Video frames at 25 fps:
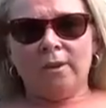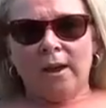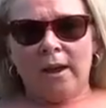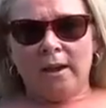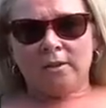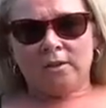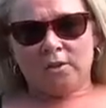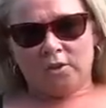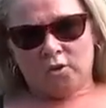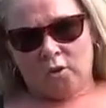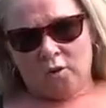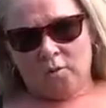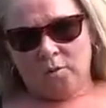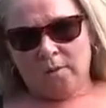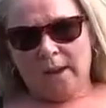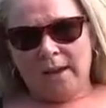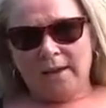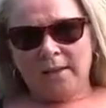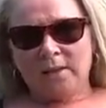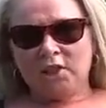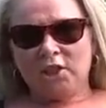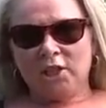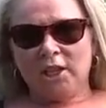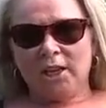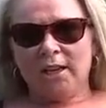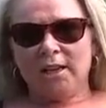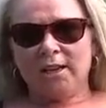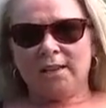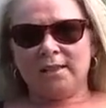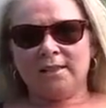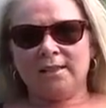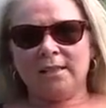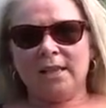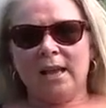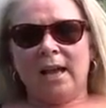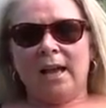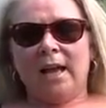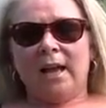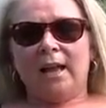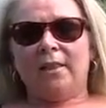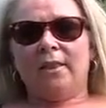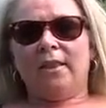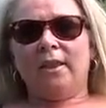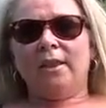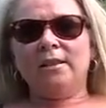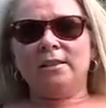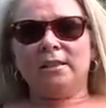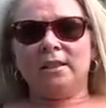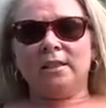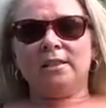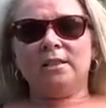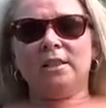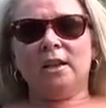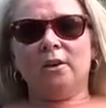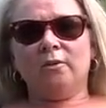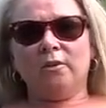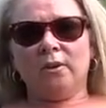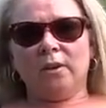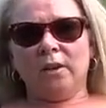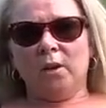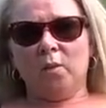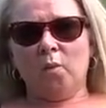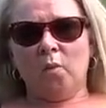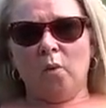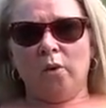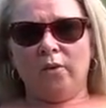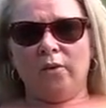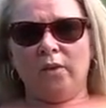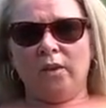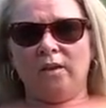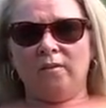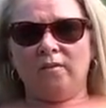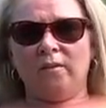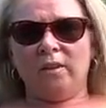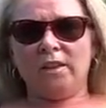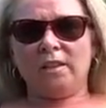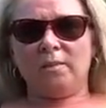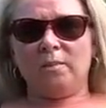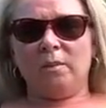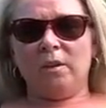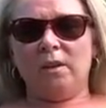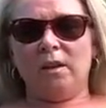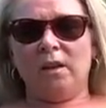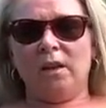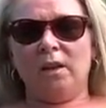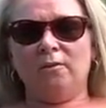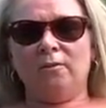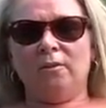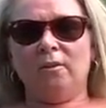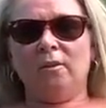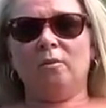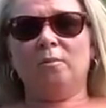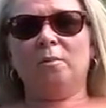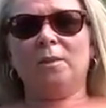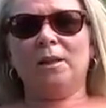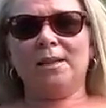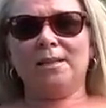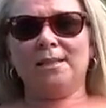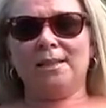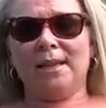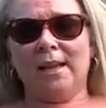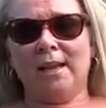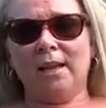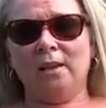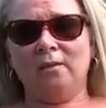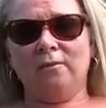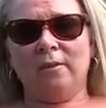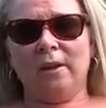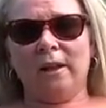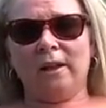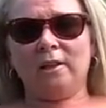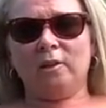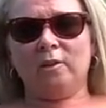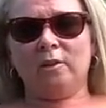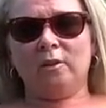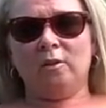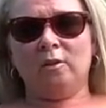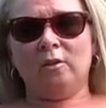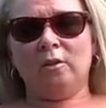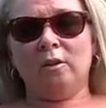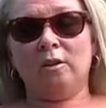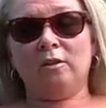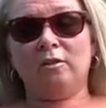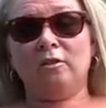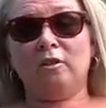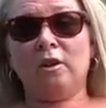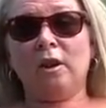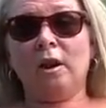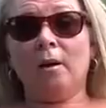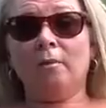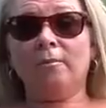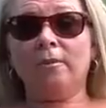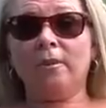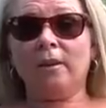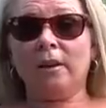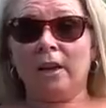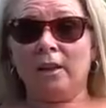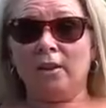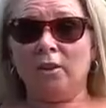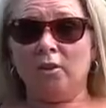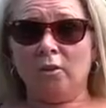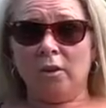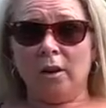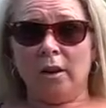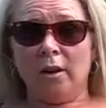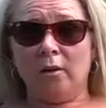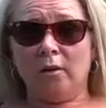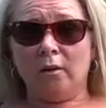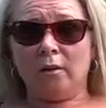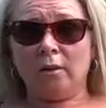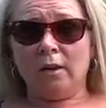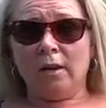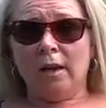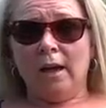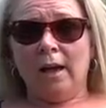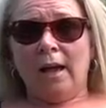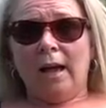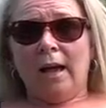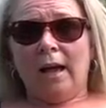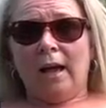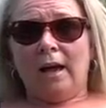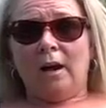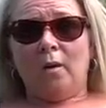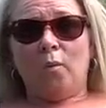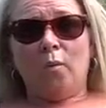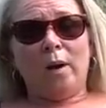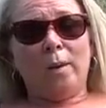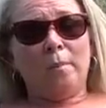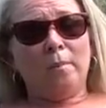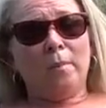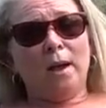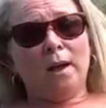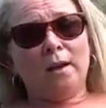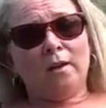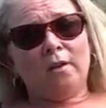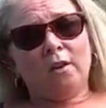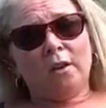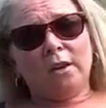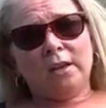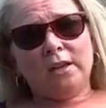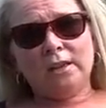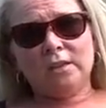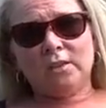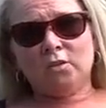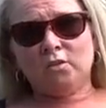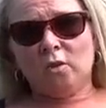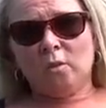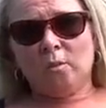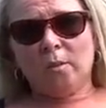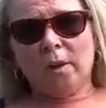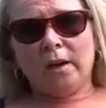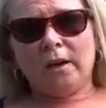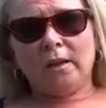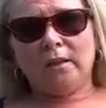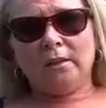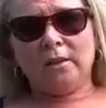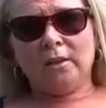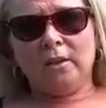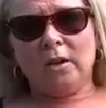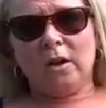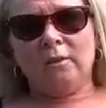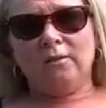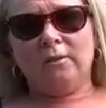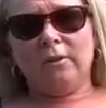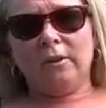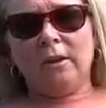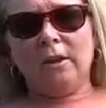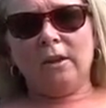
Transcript: our Strongback chairs. These are definitely worth the investment if you place any value at all on your comfort and your health. When Marc got his Strongback a little over a